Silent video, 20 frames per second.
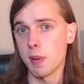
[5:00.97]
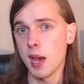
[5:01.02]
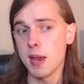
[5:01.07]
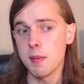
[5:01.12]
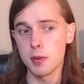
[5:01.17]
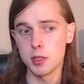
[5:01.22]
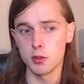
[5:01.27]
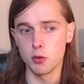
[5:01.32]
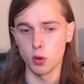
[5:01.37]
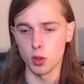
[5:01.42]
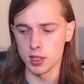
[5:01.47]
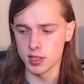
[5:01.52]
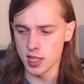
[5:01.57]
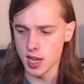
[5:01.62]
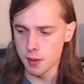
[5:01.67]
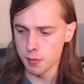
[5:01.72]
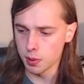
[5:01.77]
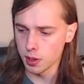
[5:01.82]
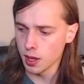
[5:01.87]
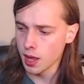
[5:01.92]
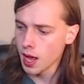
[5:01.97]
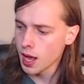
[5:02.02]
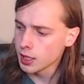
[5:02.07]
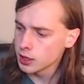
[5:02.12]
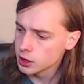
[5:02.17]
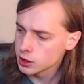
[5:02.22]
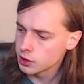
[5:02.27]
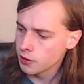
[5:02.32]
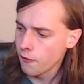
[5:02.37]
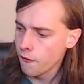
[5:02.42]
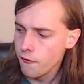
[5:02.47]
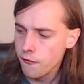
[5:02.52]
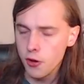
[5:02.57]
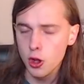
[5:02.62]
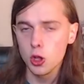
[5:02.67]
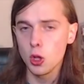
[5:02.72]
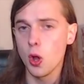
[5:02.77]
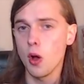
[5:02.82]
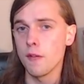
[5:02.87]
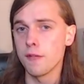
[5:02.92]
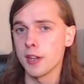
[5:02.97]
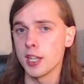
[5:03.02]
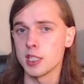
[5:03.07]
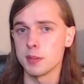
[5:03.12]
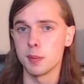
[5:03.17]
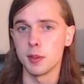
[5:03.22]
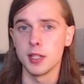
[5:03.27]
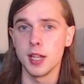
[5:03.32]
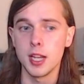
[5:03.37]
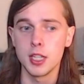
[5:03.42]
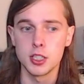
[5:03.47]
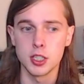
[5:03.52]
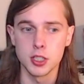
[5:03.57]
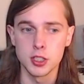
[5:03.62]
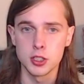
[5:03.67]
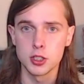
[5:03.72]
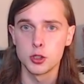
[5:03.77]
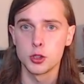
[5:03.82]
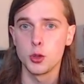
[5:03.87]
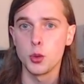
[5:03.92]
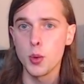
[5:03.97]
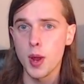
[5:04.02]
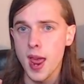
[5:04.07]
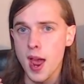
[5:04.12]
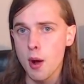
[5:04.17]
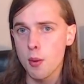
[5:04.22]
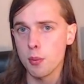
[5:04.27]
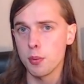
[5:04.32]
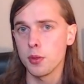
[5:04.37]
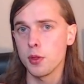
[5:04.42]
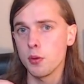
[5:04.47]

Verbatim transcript: papers, for example, are just full of explanations to help